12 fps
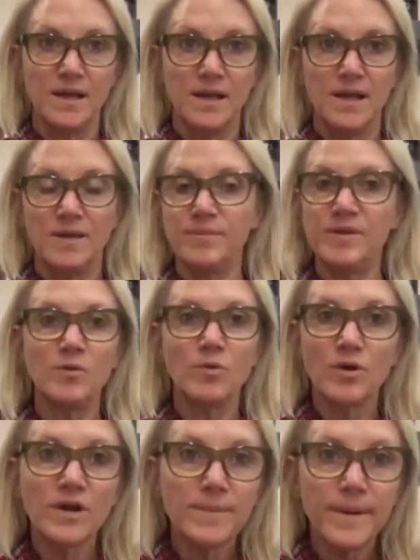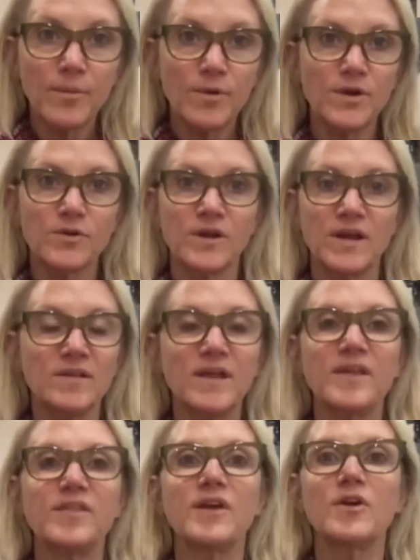and being worried about what your kid,
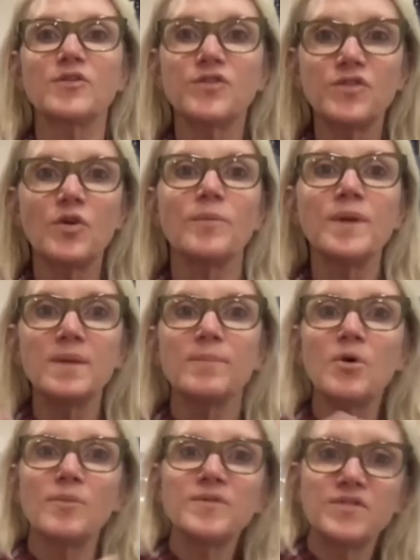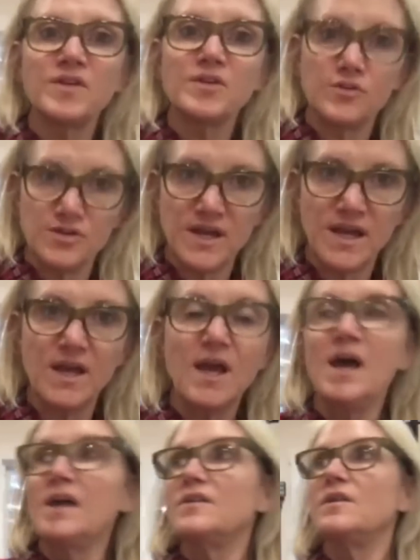like there are so many moments in your day.
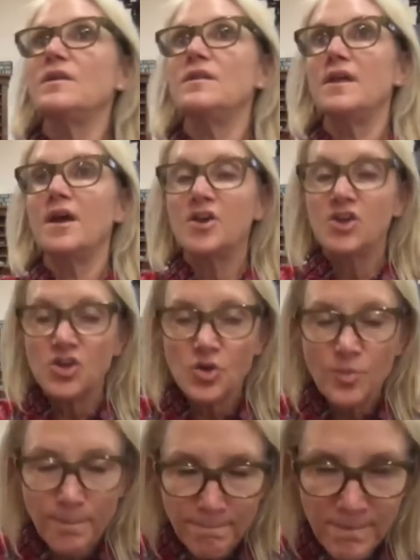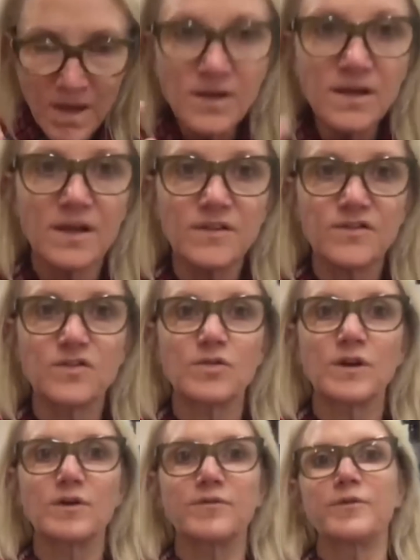A humongous
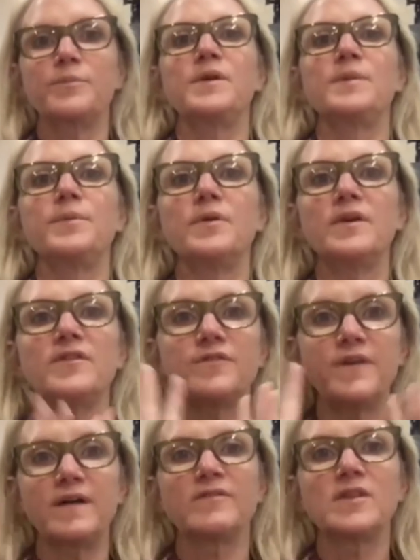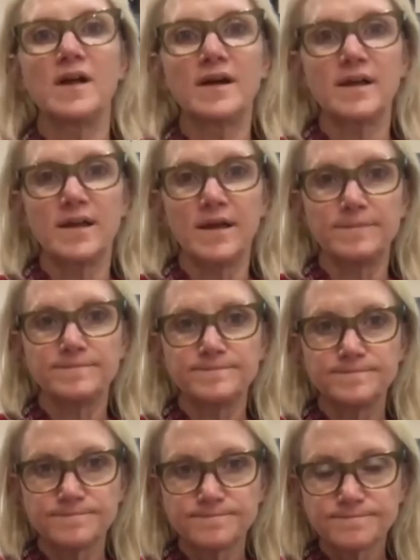trigger for people is 5 o'clock at night.
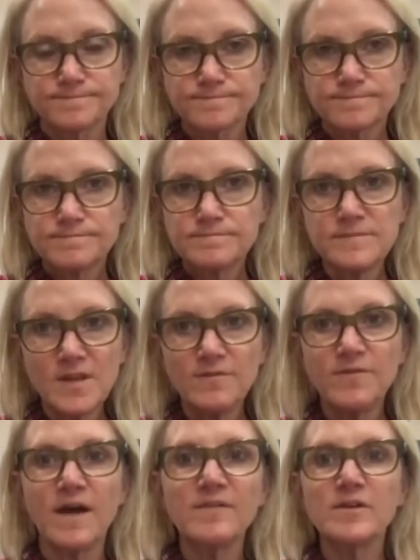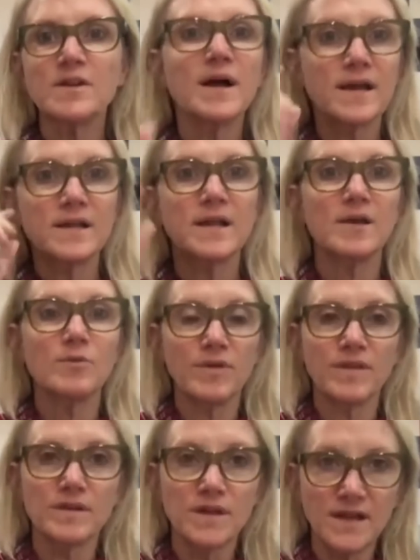5 o'clock at night when
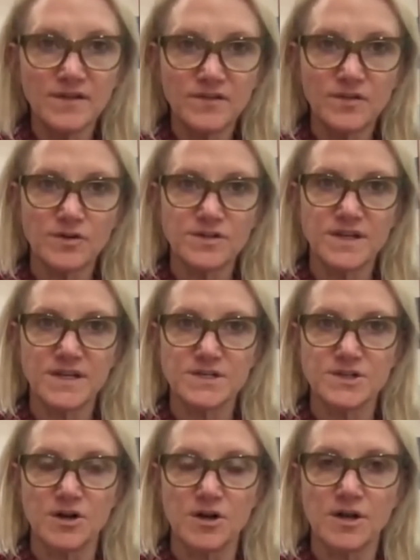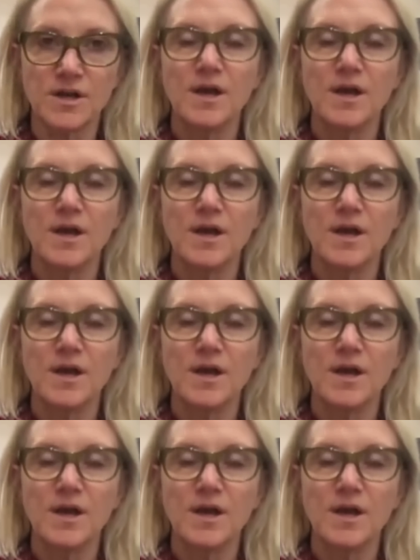the lights start to get dark,